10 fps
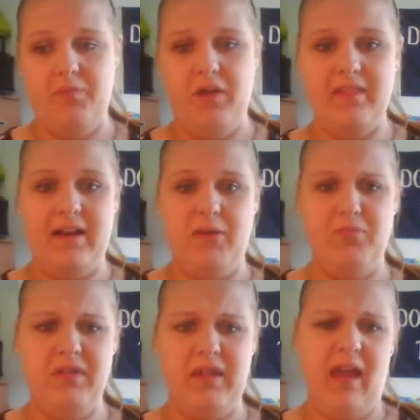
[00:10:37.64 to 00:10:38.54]
Not that I
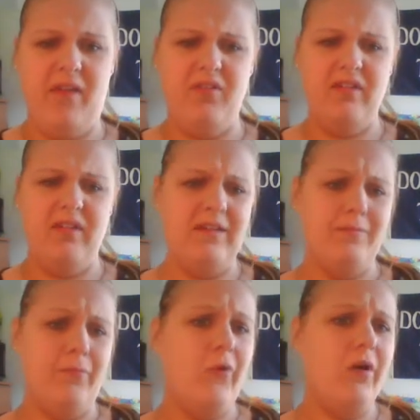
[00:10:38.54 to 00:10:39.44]
really ever
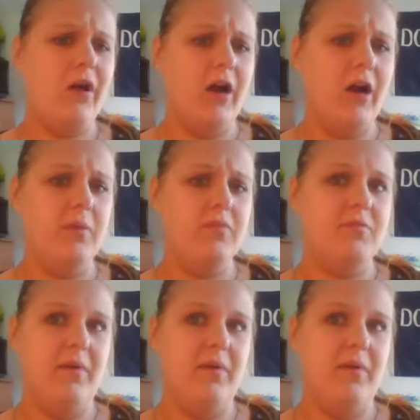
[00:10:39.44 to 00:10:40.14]
need more carbs,